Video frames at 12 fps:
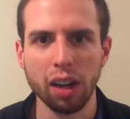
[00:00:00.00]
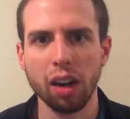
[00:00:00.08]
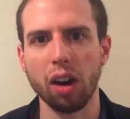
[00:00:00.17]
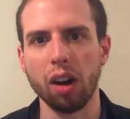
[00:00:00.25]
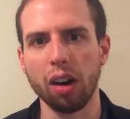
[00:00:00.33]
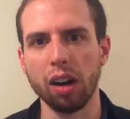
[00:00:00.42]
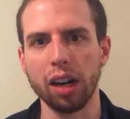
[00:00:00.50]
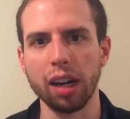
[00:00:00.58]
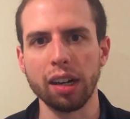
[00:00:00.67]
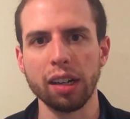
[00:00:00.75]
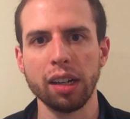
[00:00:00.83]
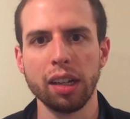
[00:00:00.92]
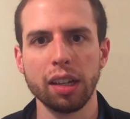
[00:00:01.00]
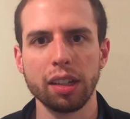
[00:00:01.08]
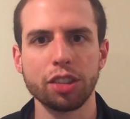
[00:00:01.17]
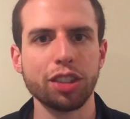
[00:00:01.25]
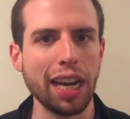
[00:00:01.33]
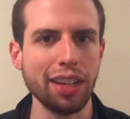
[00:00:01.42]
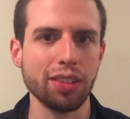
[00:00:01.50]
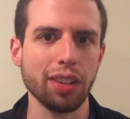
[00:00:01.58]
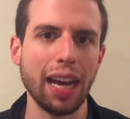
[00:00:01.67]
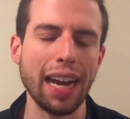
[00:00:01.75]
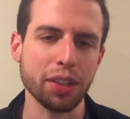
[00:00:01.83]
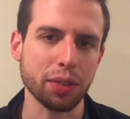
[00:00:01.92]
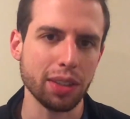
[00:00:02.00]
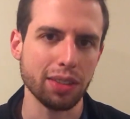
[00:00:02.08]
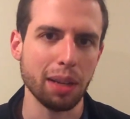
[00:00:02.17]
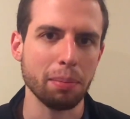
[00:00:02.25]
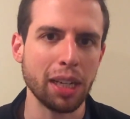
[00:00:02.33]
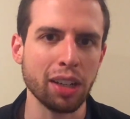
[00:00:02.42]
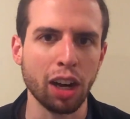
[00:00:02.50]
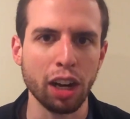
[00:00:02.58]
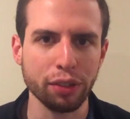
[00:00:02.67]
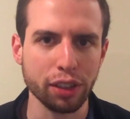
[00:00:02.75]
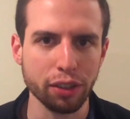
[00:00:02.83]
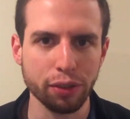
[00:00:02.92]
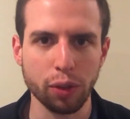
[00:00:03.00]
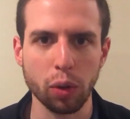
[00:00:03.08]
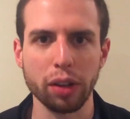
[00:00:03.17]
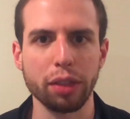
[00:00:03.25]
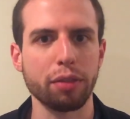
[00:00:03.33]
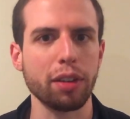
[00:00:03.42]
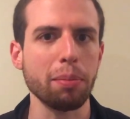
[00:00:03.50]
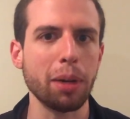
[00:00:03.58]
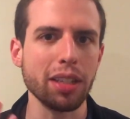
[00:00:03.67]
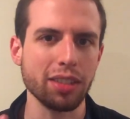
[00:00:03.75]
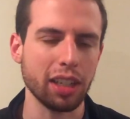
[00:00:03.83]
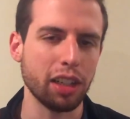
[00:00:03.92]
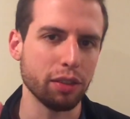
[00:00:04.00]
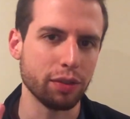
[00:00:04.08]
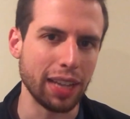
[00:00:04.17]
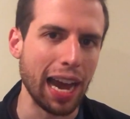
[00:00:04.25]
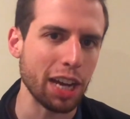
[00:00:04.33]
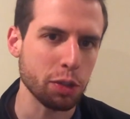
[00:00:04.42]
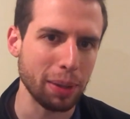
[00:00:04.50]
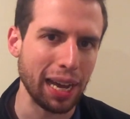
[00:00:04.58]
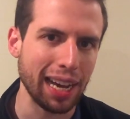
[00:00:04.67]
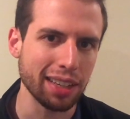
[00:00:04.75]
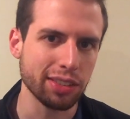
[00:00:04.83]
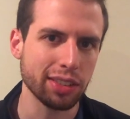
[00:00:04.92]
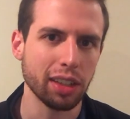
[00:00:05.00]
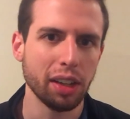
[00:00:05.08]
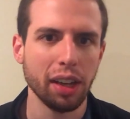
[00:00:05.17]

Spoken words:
are Chase actually sent me an offer for 3 months of Dash Pass,